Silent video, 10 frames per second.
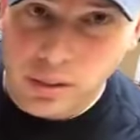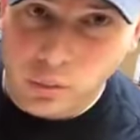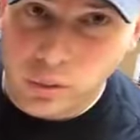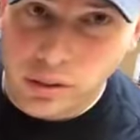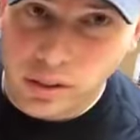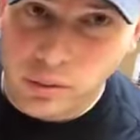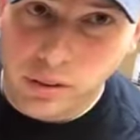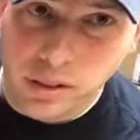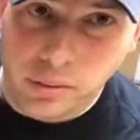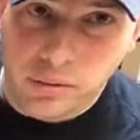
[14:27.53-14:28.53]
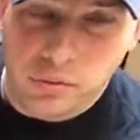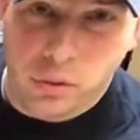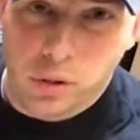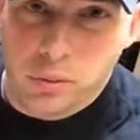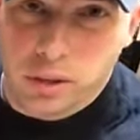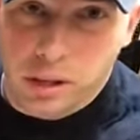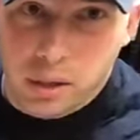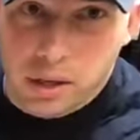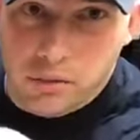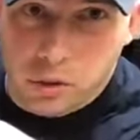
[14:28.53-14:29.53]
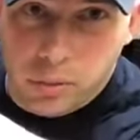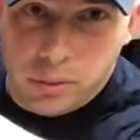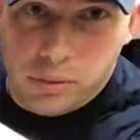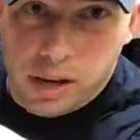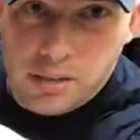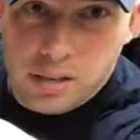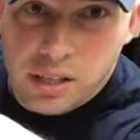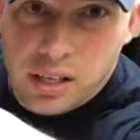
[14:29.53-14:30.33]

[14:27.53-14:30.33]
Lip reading: Really, really affordably priced.